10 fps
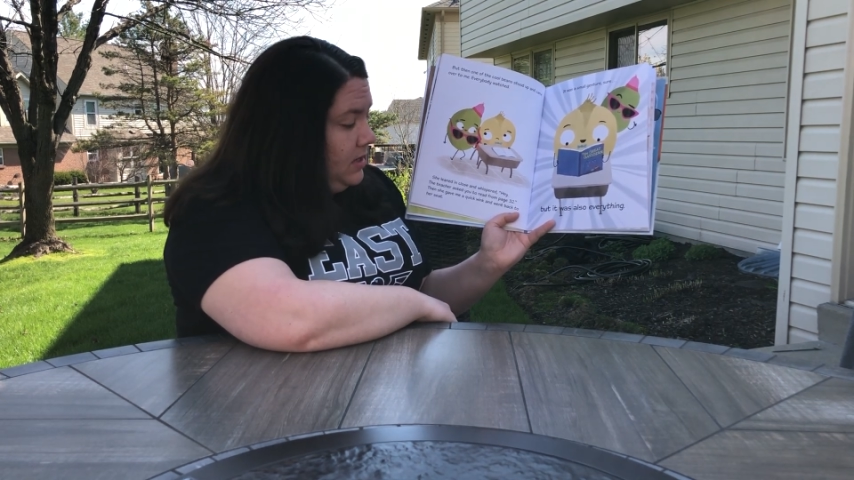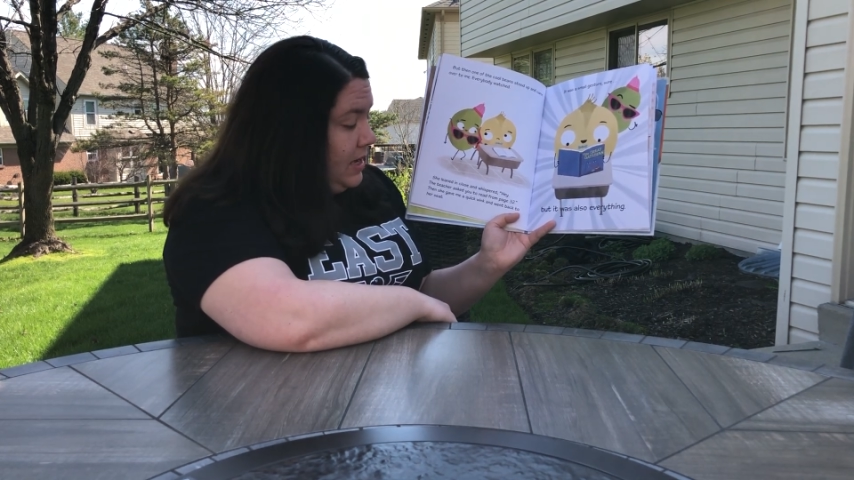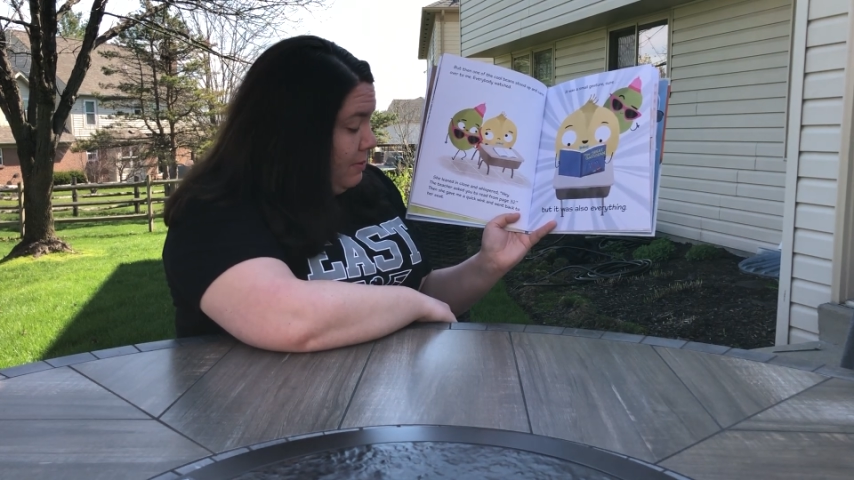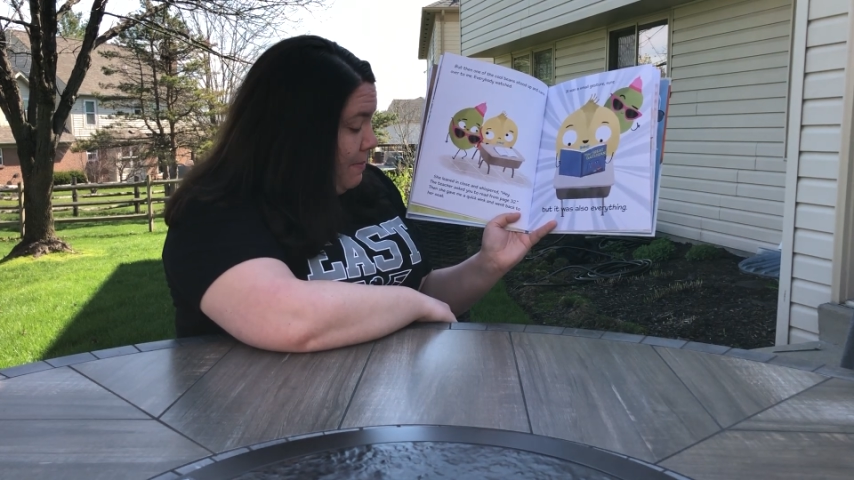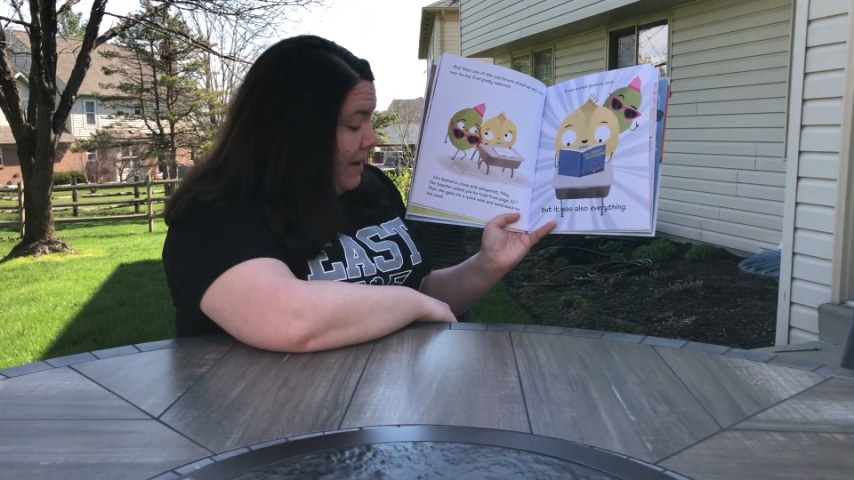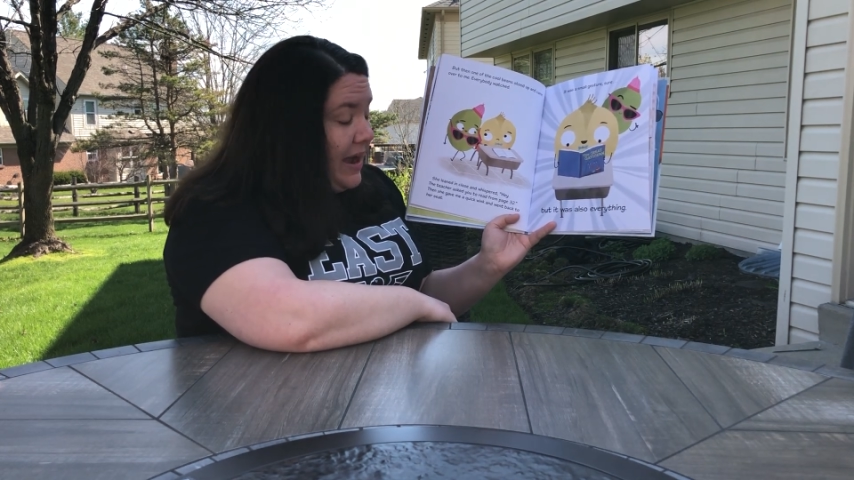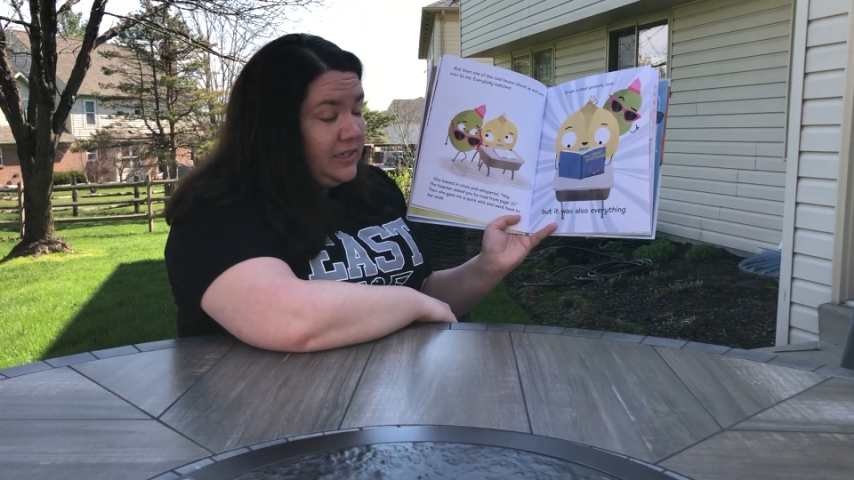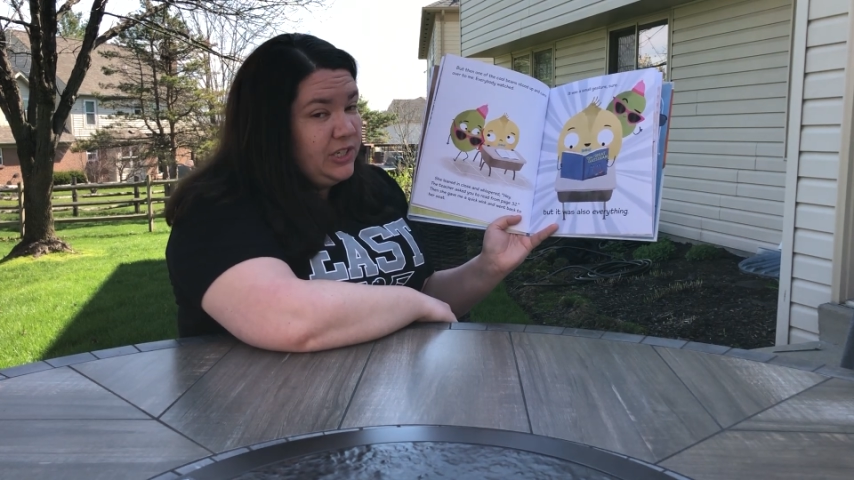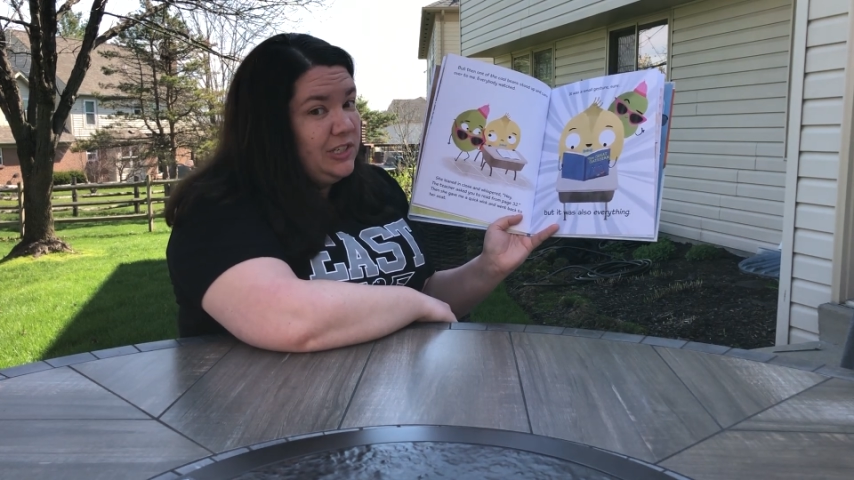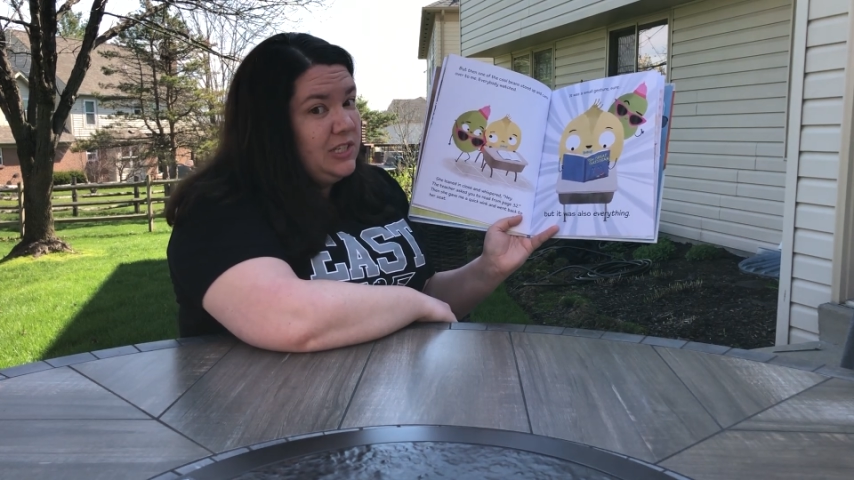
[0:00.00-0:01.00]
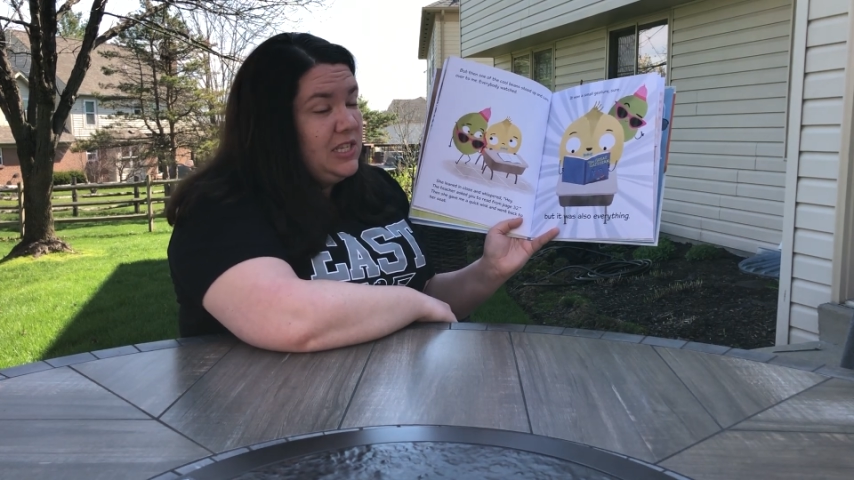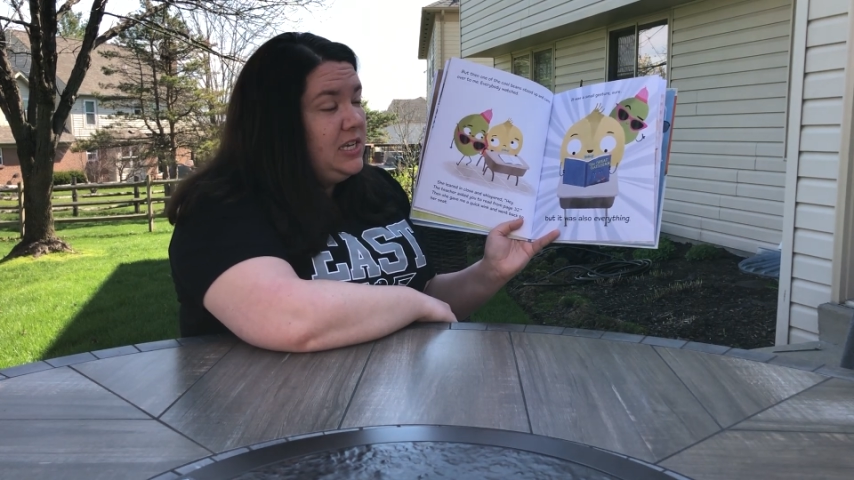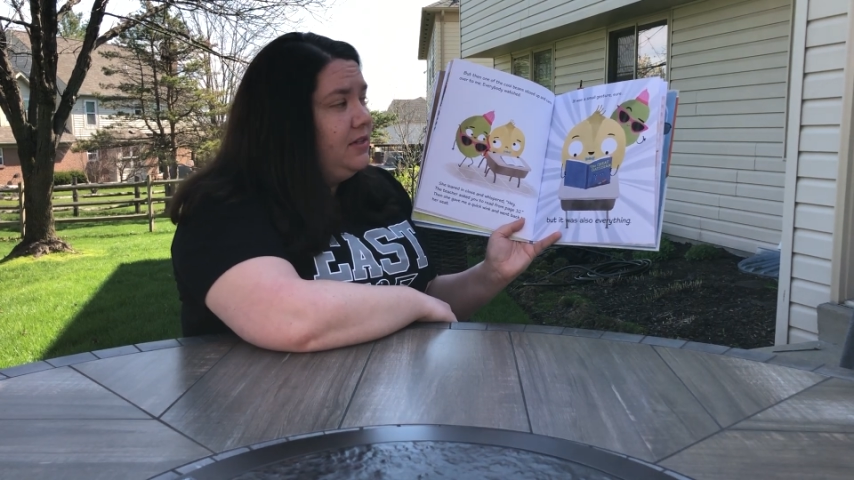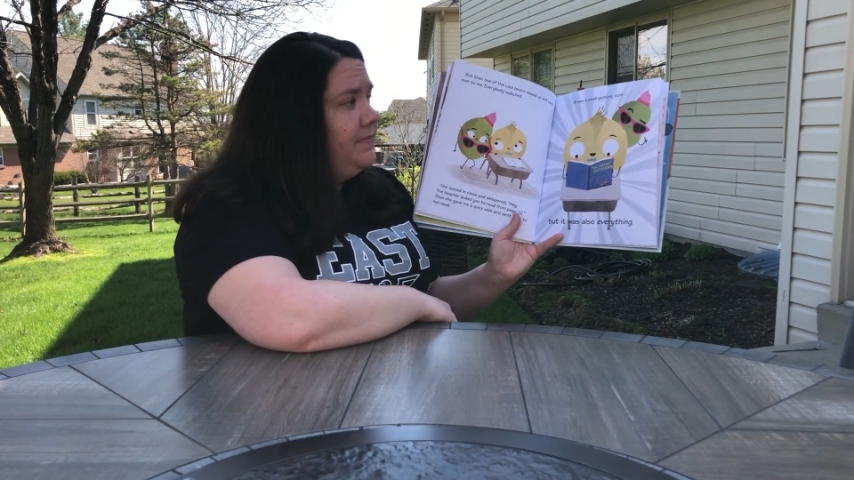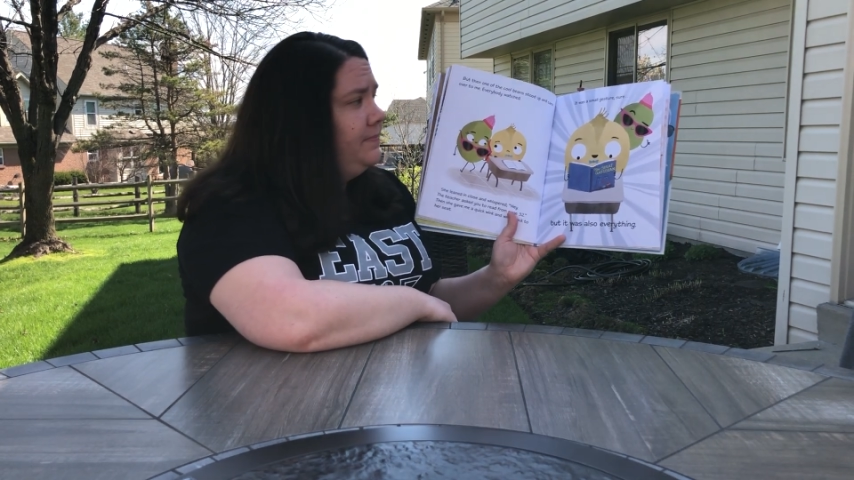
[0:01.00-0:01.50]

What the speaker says: and went back to her seat.